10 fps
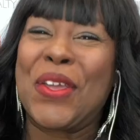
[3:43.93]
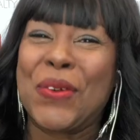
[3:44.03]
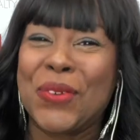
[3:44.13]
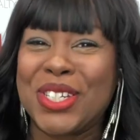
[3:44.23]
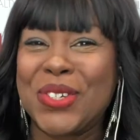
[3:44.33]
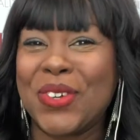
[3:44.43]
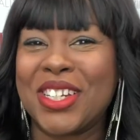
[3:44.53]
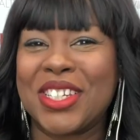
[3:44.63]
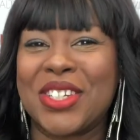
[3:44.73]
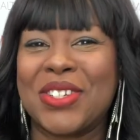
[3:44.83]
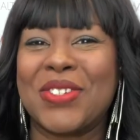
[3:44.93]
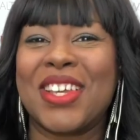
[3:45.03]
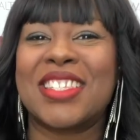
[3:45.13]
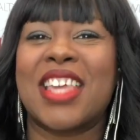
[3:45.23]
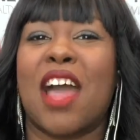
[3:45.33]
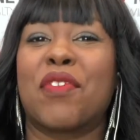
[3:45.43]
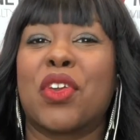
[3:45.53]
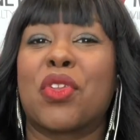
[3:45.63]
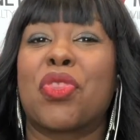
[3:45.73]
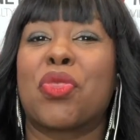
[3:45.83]
What you want to do is have
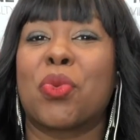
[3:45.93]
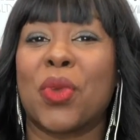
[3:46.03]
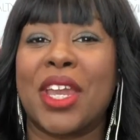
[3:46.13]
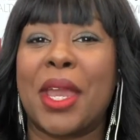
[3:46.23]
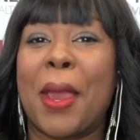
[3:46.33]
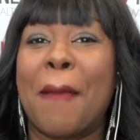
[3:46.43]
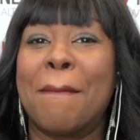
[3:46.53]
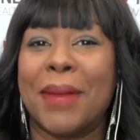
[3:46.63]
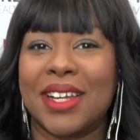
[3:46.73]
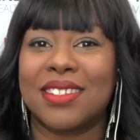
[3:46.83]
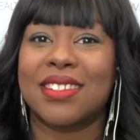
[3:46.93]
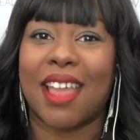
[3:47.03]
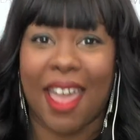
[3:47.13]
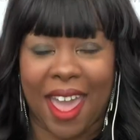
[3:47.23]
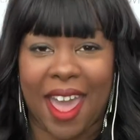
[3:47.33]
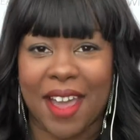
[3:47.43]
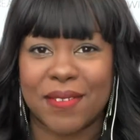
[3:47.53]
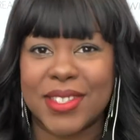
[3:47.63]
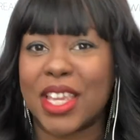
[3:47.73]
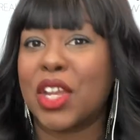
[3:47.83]
your 3
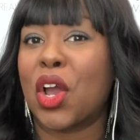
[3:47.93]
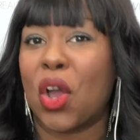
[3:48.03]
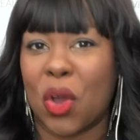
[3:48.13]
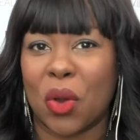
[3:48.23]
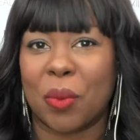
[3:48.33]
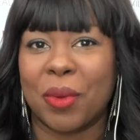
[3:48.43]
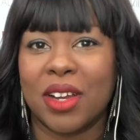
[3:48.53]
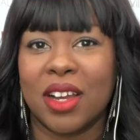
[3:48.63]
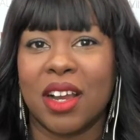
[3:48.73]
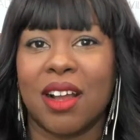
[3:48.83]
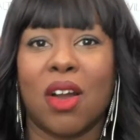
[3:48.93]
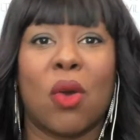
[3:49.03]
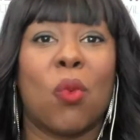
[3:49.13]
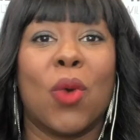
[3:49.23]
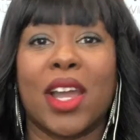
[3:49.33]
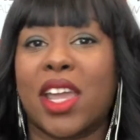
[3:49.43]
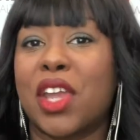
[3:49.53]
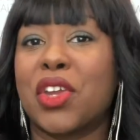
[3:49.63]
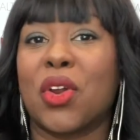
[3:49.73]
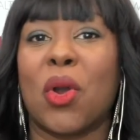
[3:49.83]
must-haves in a home. What
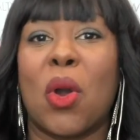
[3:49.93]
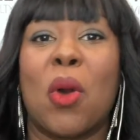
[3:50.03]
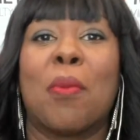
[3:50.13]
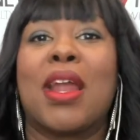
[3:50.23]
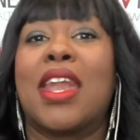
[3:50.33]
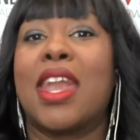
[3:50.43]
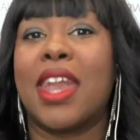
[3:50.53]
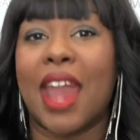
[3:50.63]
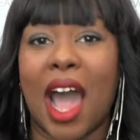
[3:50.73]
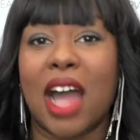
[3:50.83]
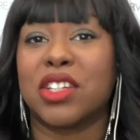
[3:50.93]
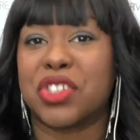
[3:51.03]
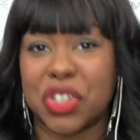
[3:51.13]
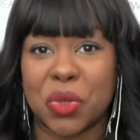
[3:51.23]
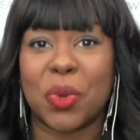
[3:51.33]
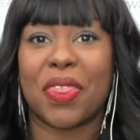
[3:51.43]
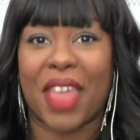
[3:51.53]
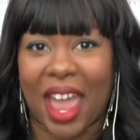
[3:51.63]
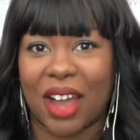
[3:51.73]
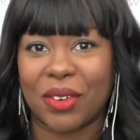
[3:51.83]
can your home not do
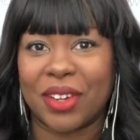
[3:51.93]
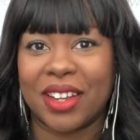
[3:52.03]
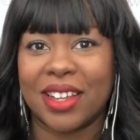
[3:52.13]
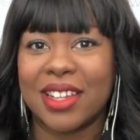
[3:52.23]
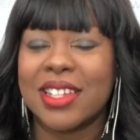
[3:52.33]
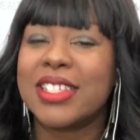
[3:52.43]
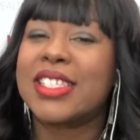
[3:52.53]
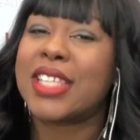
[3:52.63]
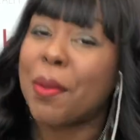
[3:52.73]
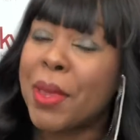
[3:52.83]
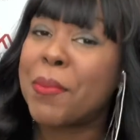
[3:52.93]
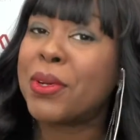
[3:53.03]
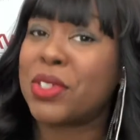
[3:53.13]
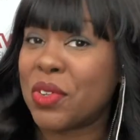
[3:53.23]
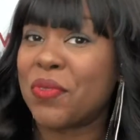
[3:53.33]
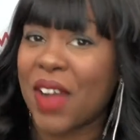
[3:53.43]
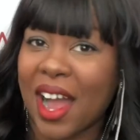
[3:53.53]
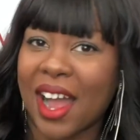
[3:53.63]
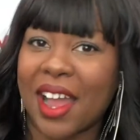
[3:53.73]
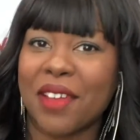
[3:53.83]
without? Some people do
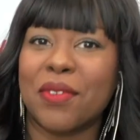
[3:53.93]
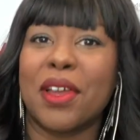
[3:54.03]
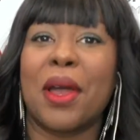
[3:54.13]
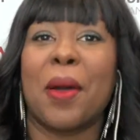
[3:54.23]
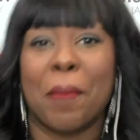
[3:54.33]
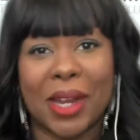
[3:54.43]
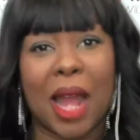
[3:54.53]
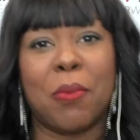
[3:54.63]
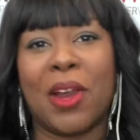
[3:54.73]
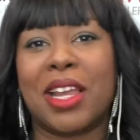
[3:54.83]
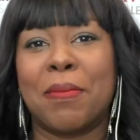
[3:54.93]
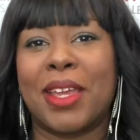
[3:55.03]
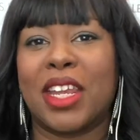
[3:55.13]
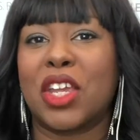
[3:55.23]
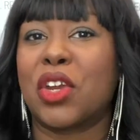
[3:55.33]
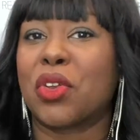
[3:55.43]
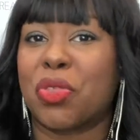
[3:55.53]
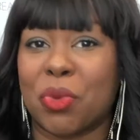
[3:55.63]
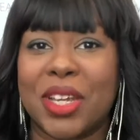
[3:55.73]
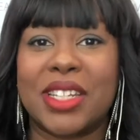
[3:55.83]
5, but I'm recommending
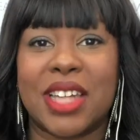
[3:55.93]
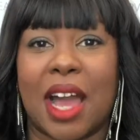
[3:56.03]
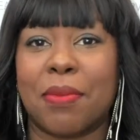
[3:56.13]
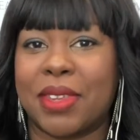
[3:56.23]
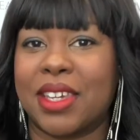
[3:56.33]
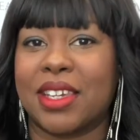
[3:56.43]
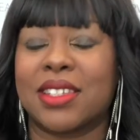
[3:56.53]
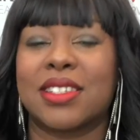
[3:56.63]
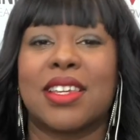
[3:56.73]
your 3 top things.